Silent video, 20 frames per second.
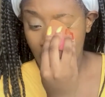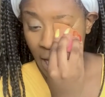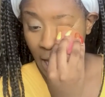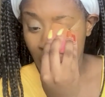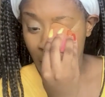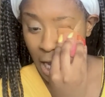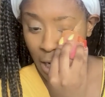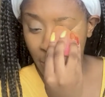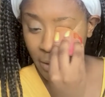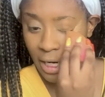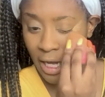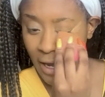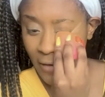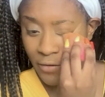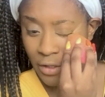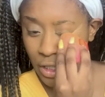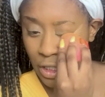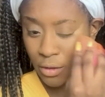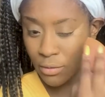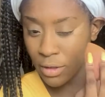I would have
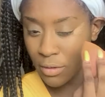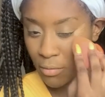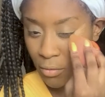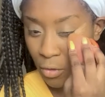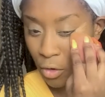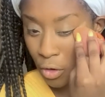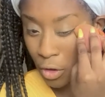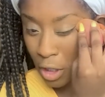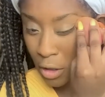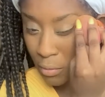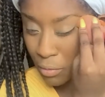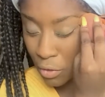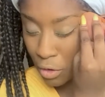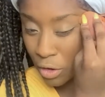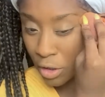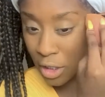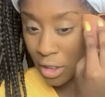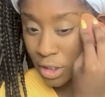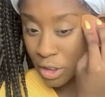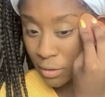to do it more and
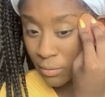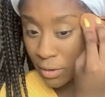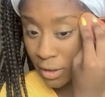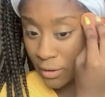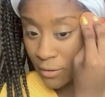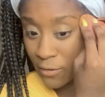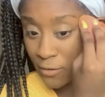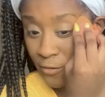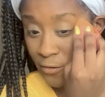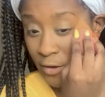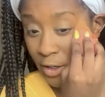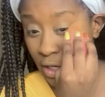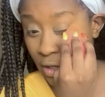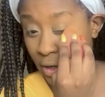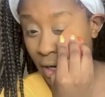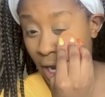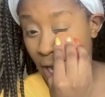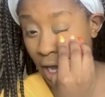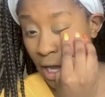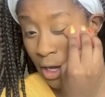more to really
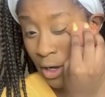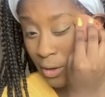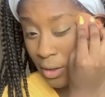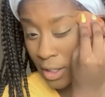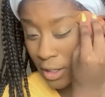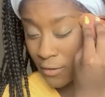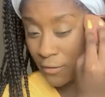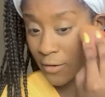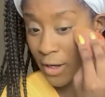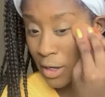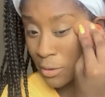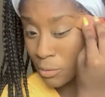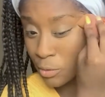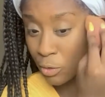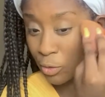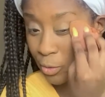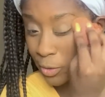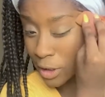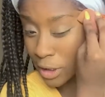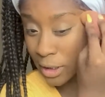figure out if
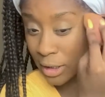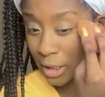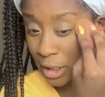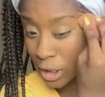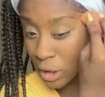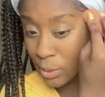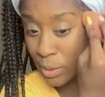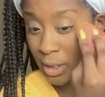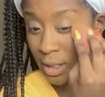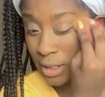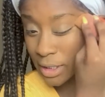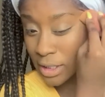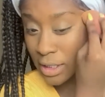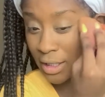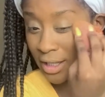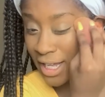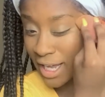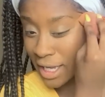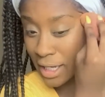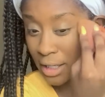I'm really going to
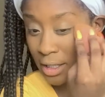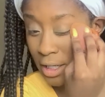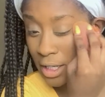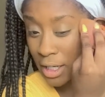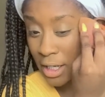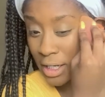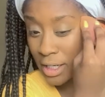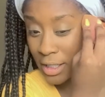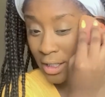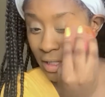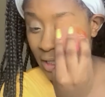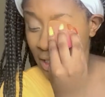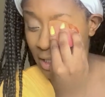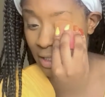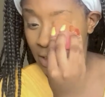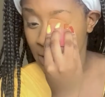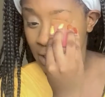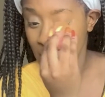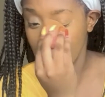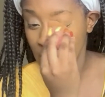like
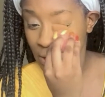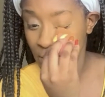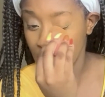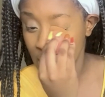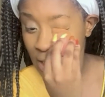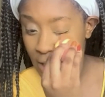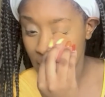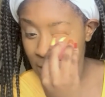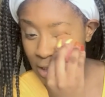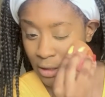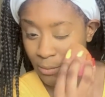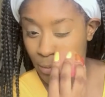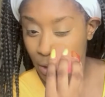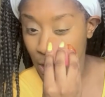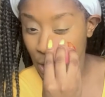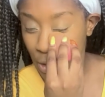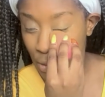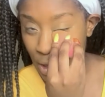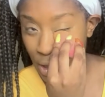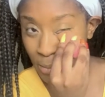continue this,
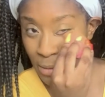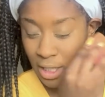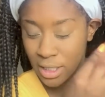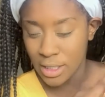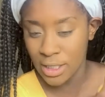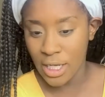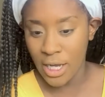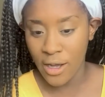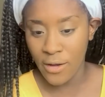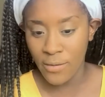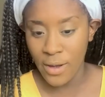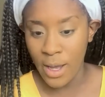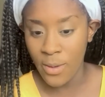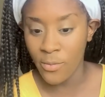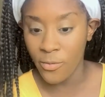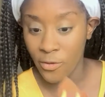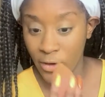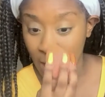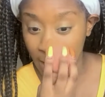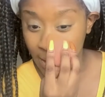but knowing myself,
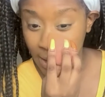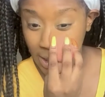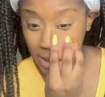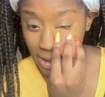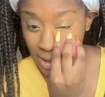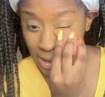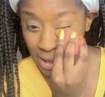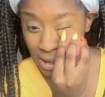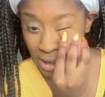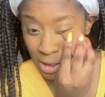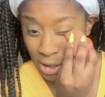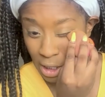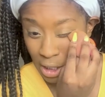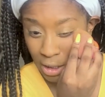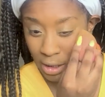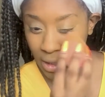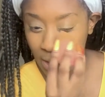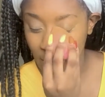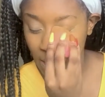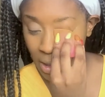I'm very
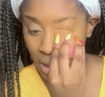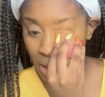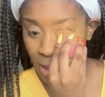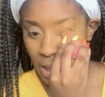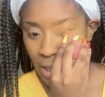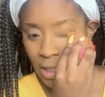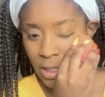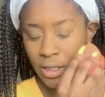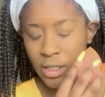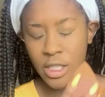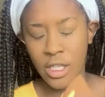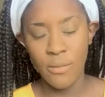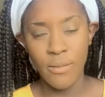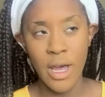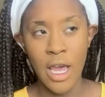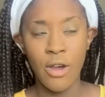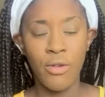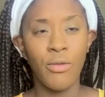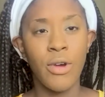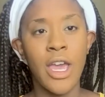stuck to
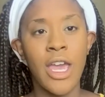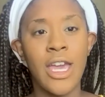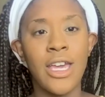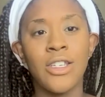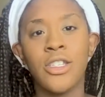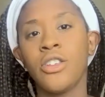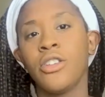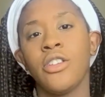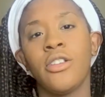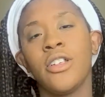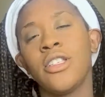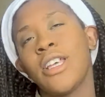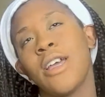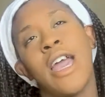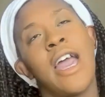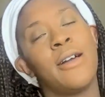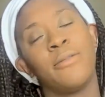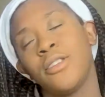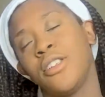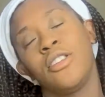my way, so there is
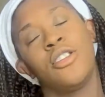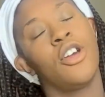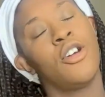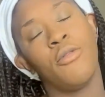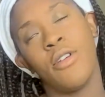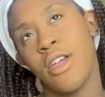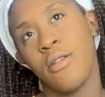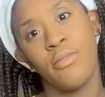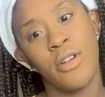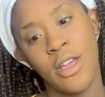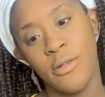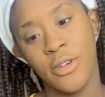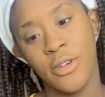absolutely no way I'm probably